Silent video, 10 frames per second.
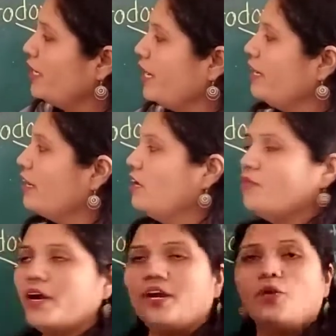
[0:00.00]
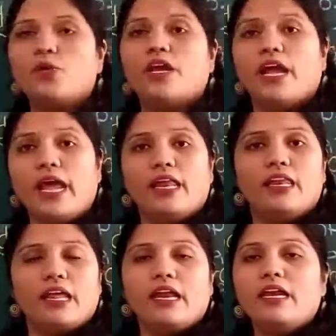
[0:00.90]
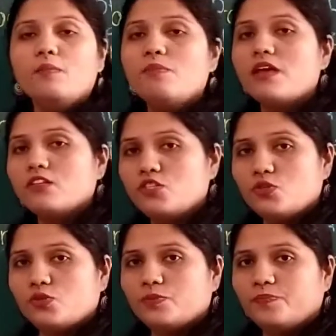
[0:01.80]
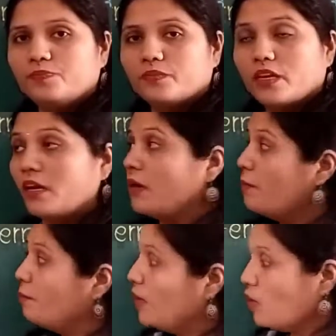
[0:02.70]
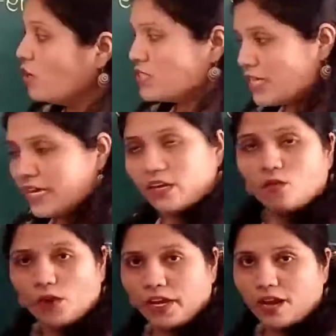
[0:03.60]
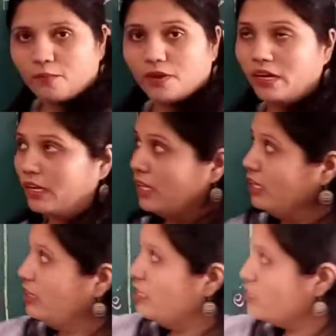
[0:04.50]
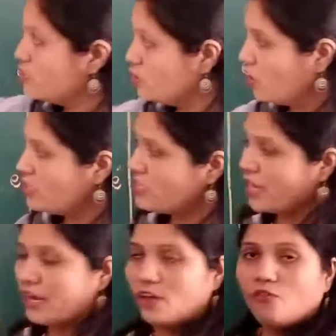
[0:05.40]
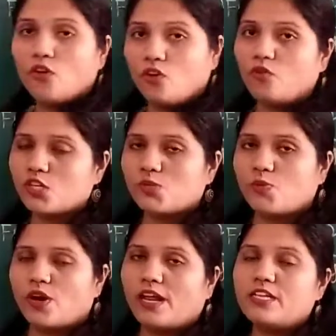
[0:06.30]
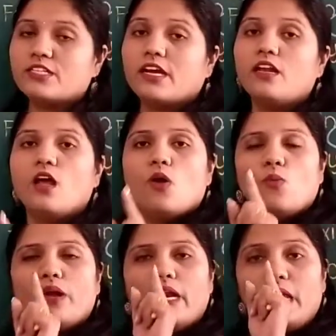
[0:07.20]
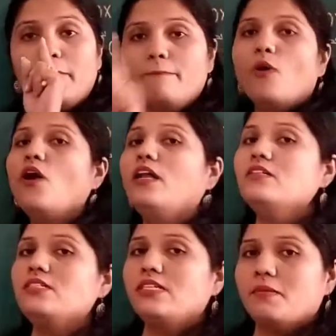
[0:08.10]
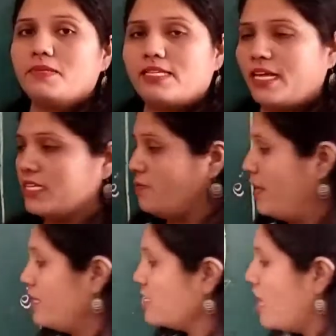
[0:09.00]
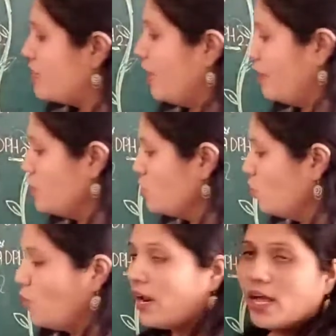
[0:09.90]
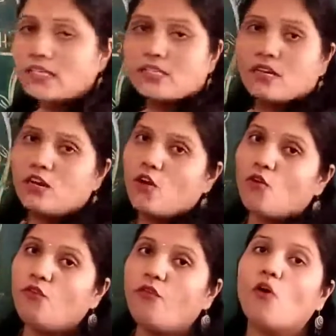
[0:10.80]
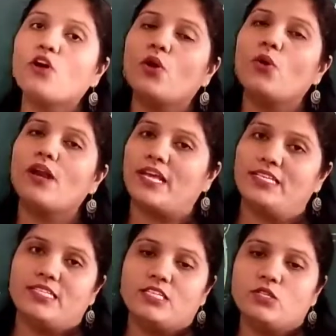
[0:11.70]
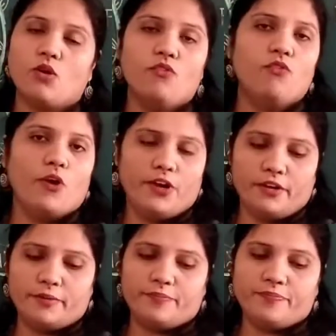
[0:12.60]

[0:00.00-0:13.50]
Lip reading: it get converted into the NADPH2? Because here what happened in this non-cyclic photophosphorylation, one important step takes place, that is known as the photolysis of water.